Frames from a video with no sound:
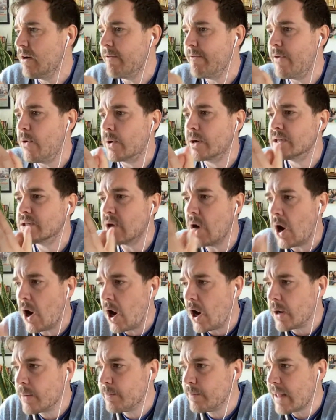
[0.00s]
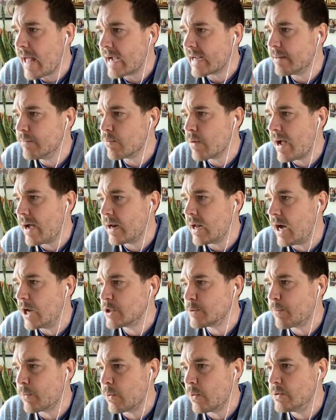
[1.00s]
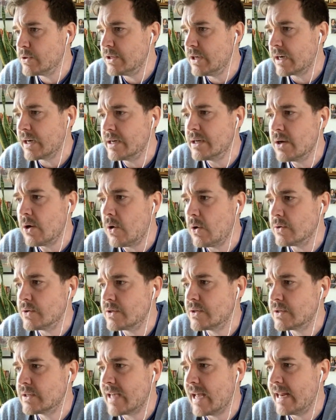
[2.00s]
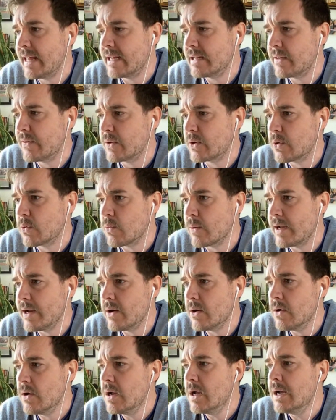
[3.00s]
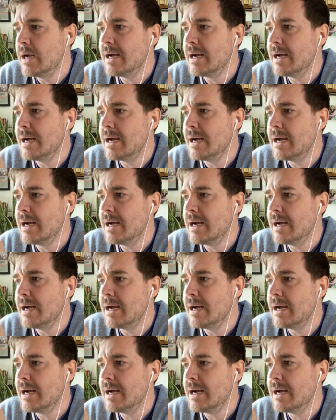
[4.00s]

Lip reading: focused on Black and brown entrepreneurs, young adults getting into the career.